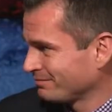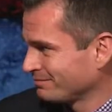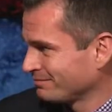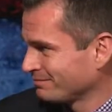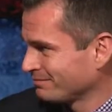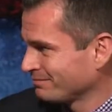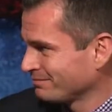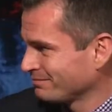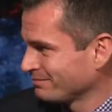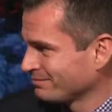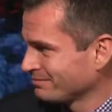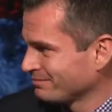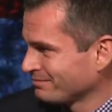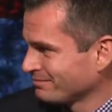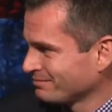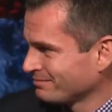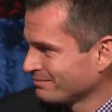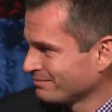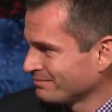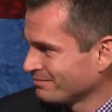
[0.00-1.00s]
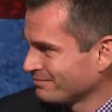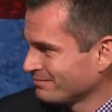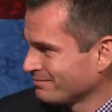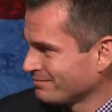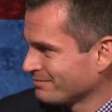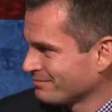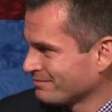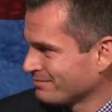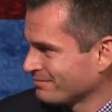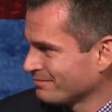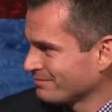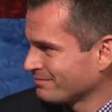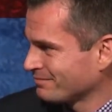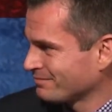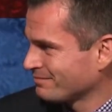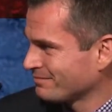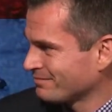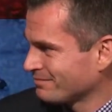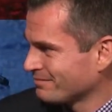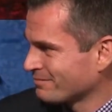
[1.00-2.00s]

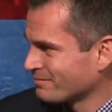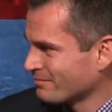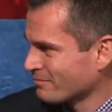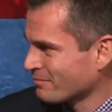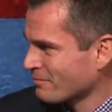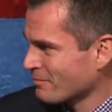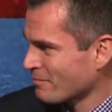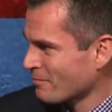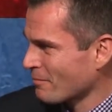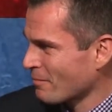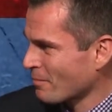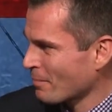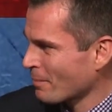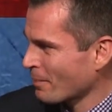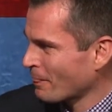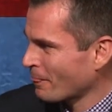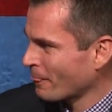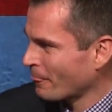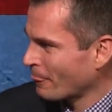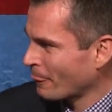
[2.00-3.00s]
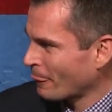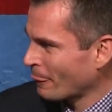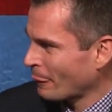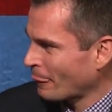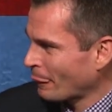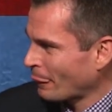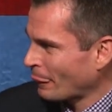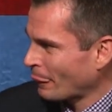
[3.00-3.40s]
(not speaking)